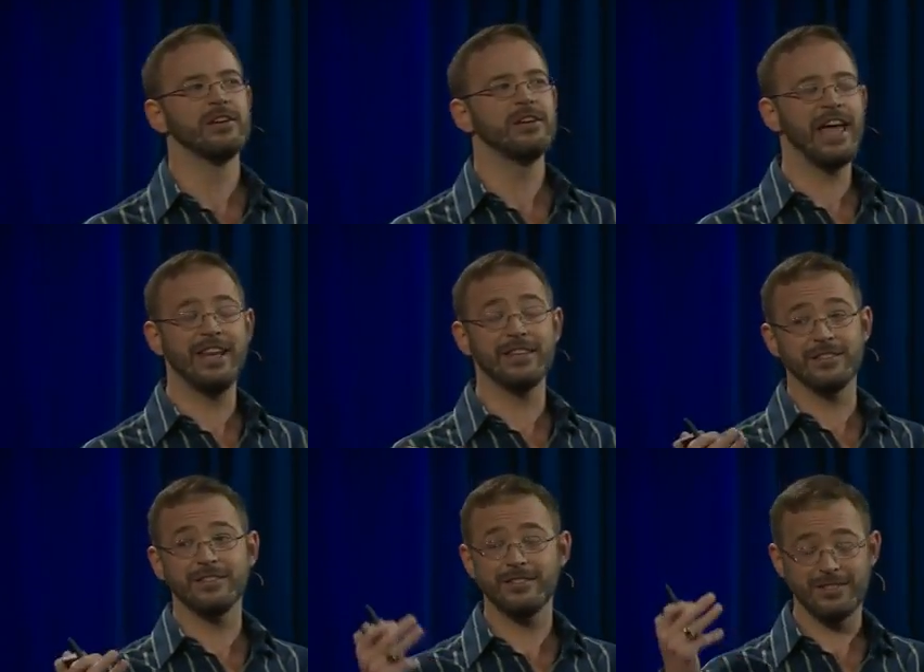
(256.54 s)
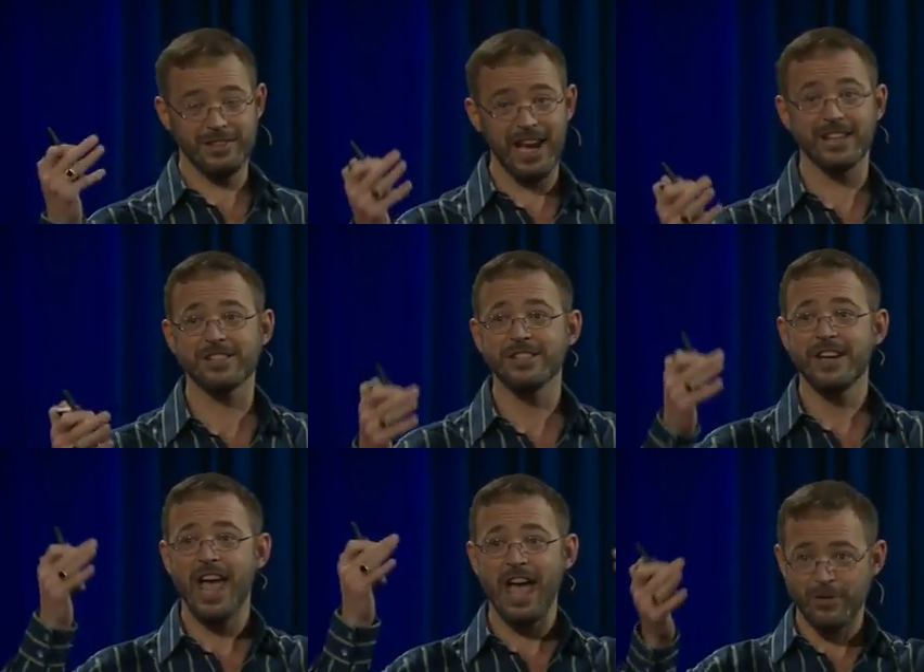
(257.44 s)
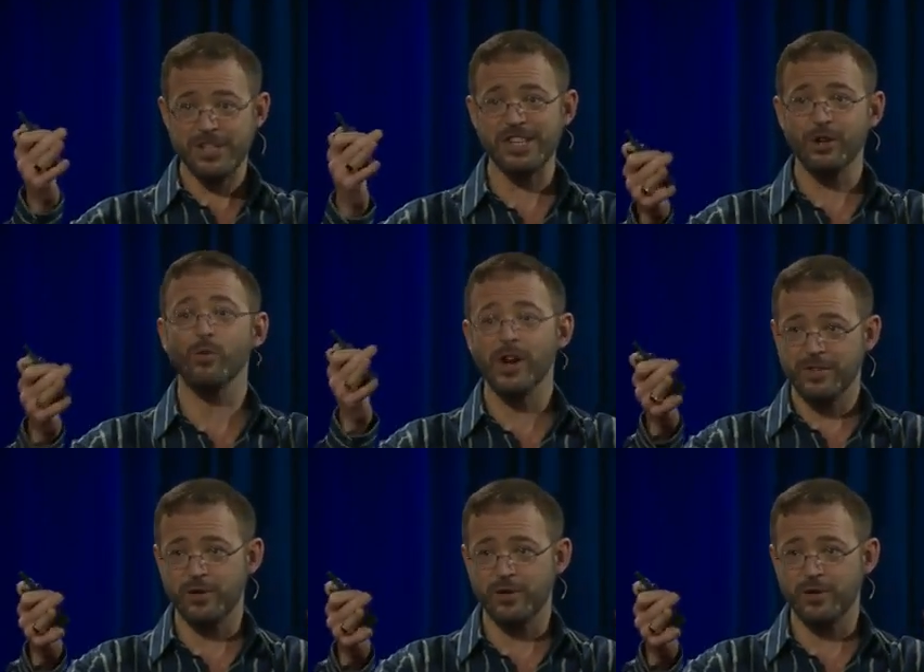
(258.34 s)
and yes, every single one of